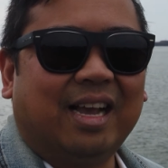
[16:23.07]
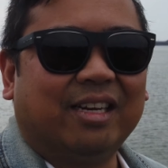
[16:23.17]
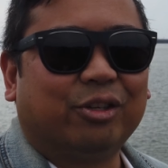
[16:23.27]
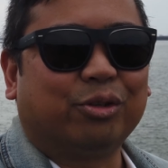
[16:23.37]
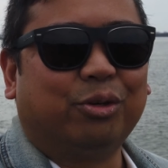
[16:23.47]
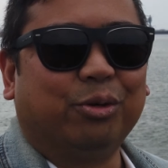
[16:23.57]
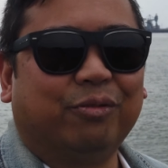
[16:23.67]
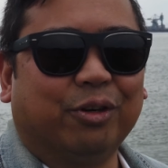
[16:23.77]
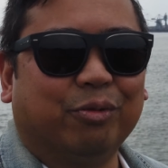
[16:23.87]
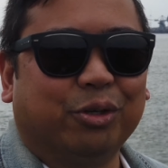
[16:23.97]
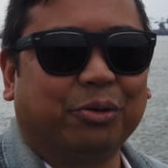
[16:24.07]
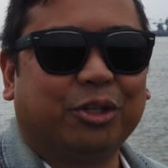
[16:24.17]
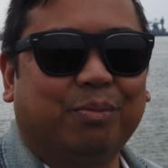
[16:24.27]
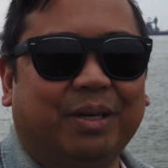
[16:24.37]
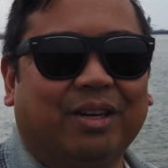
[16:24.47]
And it's also good for the
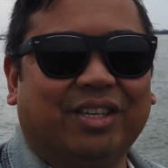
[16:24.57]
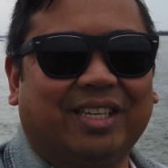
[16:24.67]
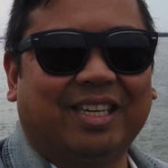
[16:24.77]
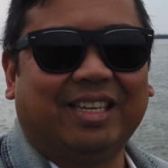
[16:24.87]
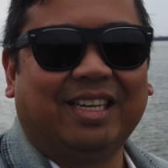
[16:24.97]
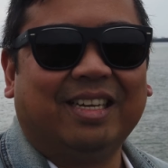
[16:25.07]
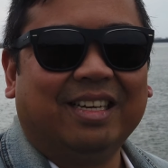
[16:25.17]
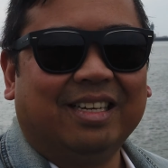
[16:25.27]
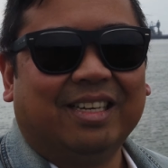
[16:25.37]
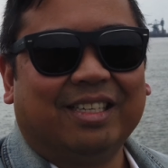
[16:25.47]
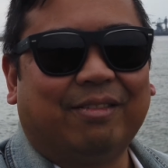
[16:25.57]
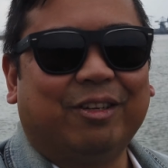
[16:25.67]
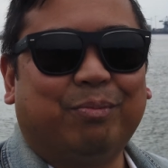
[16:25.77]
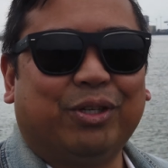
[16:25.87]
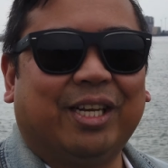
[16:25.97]
results, because uh,
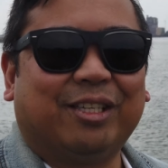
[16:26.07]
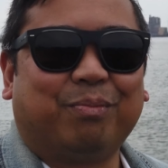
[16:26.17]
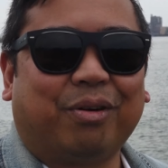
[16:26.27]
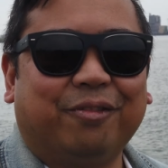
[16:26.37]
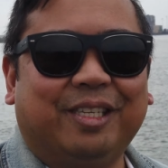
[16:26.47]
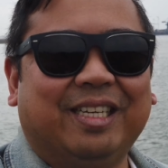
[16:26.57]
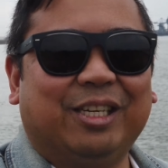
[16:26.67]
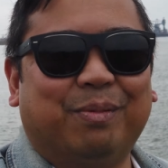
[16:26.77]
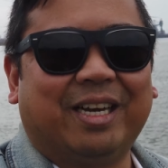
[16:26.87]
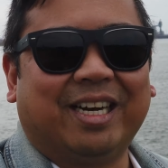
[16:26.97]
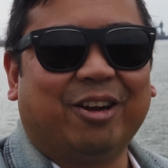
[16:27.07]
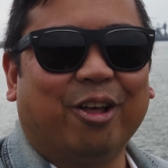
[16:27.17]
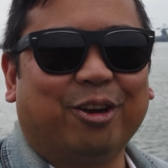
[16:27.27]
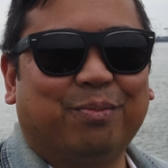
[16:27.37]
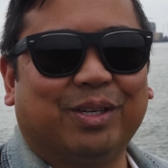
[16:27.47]
seventy percent profit is better than one
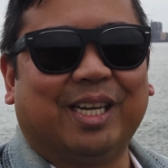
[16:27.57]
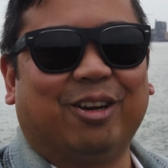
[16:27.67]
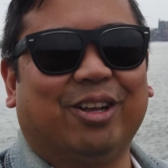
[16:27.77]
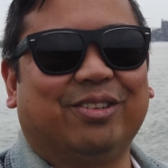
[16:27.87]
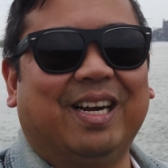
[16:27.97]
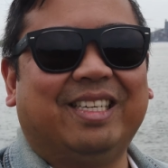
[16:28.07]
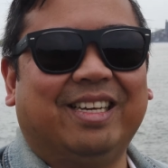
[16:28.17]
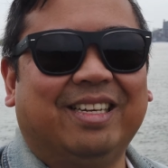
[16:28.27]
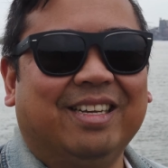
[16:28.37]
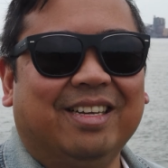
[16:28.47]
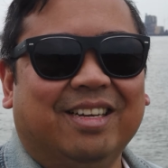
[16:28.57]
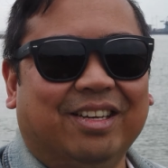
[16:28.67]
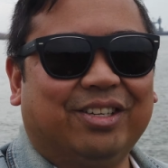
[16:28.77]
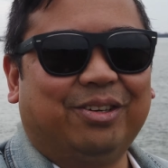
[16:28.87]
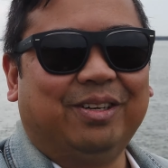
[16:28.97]
hundred percent loss, right?
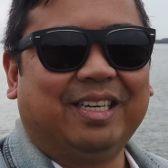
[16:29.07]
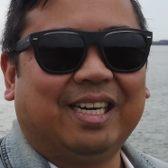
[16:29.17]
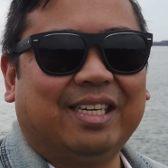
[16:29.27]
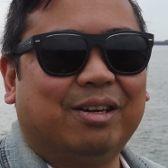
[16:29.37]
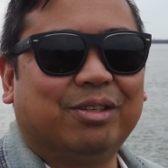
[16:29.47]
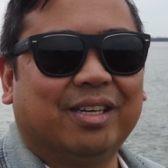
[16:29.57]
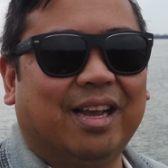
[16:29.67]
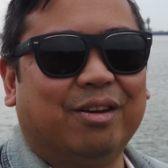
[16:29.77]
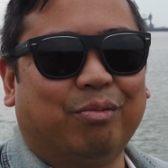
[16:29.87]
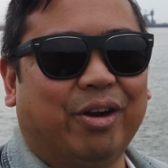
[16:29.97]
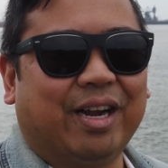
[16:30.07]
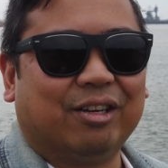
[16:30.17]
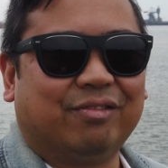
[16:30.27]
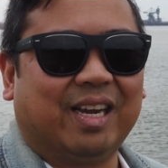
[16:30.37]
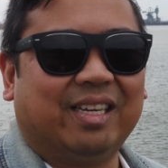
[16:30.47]
So cash out and run
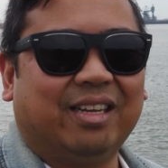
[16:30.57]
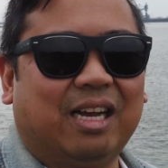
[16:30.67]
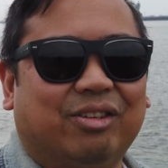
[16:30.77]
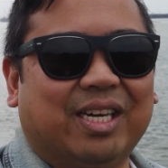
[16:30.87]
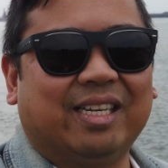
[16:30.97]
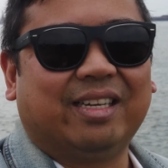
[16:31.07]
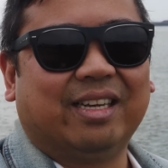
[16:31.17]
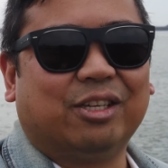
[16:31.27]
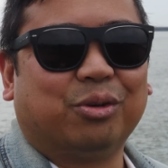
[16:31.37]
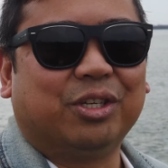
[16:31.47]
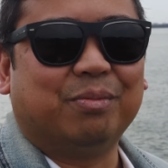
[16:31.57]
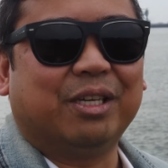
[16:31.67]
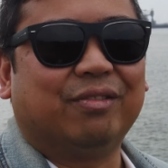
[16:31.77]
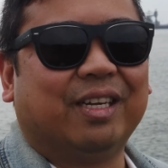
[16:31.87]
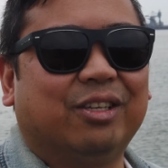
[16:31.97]
outside, that is always the
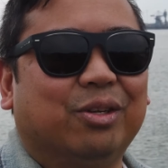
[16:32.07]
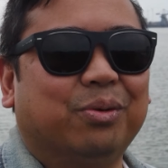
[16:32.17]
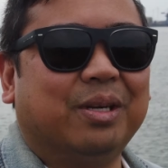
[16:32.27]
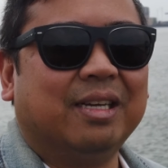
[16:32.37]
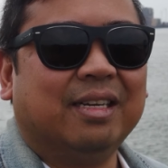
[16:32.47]
best thing to do.